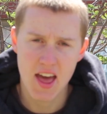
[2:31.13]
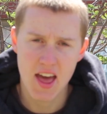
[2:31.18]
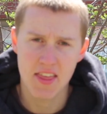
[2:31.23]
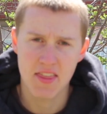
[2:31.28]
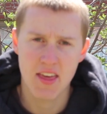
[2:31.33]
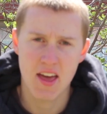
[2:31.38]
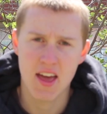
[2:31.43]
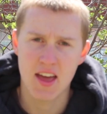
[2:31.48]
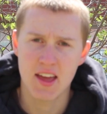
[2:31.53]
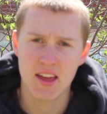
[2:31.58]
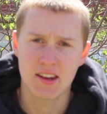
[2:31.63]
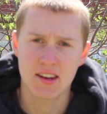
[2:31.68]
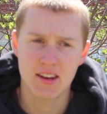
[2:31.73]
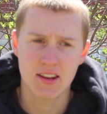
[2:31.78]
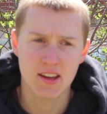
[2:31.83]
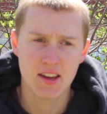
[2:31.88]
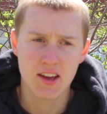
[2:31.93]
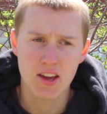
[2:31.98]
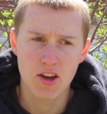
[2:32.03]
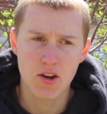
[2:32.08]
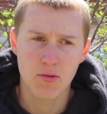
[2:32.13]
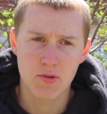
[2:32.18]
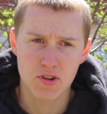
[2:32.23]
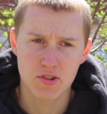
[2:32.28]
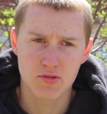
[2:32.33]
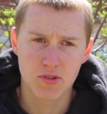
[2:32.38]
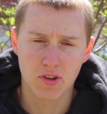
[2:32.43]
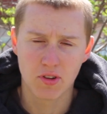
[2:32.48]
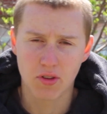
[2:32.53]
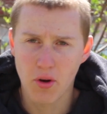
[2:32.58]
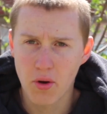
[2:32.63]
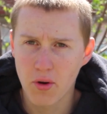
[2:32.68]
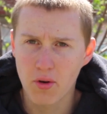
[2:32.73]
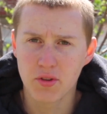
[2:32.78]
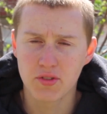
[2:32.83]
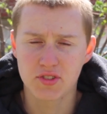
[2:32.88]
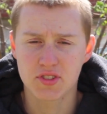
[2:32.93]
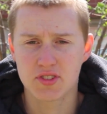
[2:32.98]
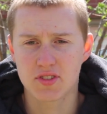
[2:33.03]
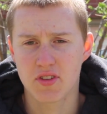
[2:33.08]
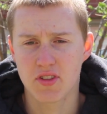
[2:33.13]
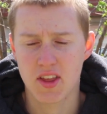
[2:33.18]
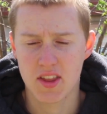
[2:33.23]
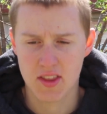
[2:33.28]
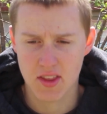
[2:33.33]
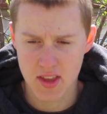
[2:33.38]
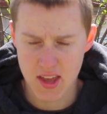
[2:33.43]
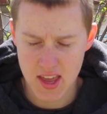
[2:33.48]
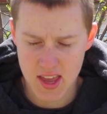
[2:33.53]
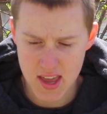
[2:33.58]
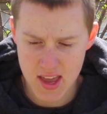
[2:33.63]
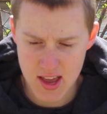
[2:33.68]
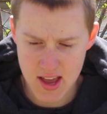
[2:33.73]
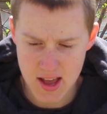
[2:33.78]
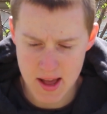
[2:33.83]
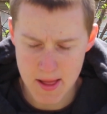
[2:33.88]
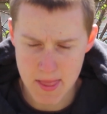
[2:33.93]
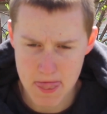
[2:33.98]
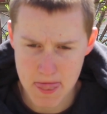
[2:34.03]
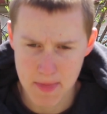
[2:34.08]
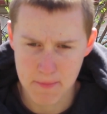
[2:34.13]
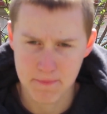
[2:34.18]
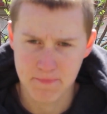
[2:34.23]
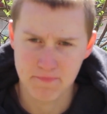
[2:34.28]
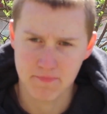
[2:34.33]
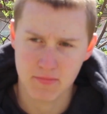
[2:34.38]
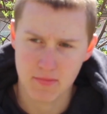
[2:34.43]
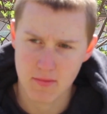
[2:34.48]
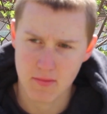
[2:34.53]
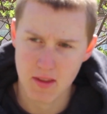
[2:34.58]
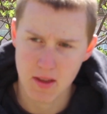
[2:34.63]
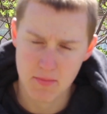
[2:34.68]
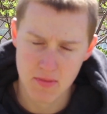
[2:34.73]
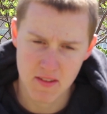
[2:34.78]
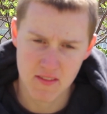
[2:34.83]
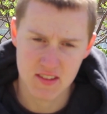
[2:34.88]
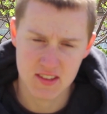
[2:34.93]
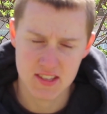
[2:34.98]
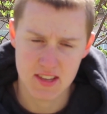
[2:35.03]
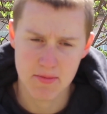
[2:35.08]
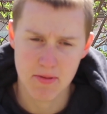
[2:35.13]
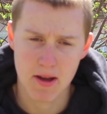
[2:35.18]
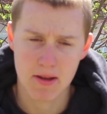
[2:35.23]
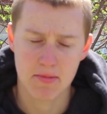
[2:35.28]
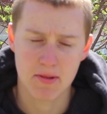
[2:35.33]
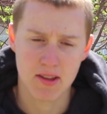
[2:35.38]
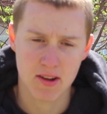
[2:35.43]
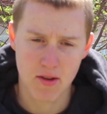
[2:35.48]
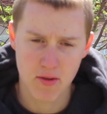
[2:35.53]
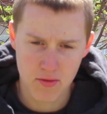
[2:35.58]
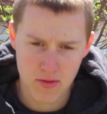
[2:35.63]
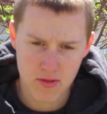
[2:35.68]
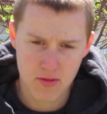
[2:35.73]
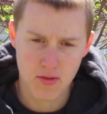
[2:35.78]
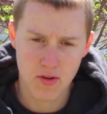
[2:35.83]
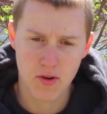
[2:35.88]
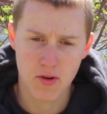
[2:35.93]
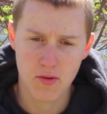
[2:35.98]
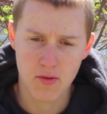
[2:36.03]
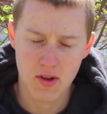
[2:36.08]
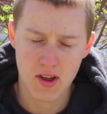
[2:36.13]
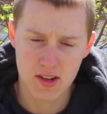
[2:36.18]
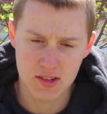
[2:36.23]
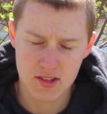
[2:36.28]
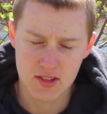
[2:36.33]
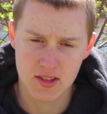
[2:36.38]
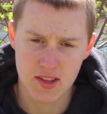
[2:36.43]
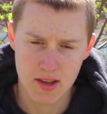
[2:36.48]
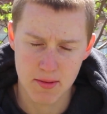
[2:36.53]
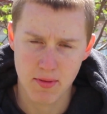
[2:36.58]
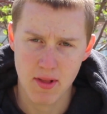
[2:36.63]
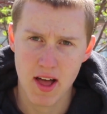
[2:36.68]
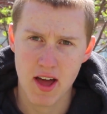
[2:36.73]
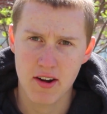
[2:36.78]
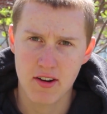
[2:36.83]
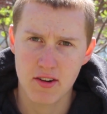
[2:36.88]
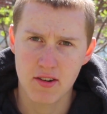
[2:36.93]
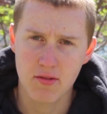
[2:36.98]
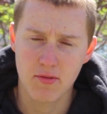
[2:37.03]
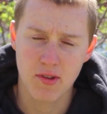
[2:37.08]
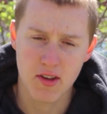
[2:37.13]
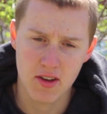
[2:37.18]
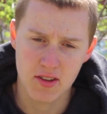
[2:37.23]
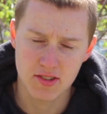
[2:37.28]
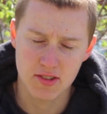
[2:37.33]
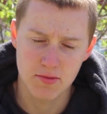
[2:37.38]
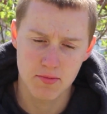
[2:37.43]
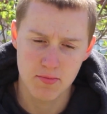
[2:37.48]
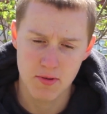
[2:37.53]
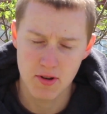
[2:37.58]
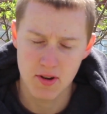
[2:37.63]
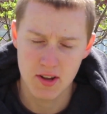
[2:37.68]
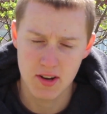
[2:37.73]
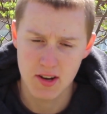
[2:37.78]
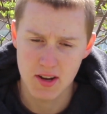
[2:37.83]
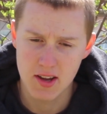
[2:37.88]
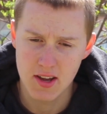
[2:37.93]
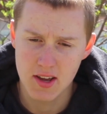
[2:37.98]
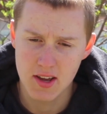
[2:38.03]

And then we drilled holes so then the PVC pipe can go through into the planter. We also put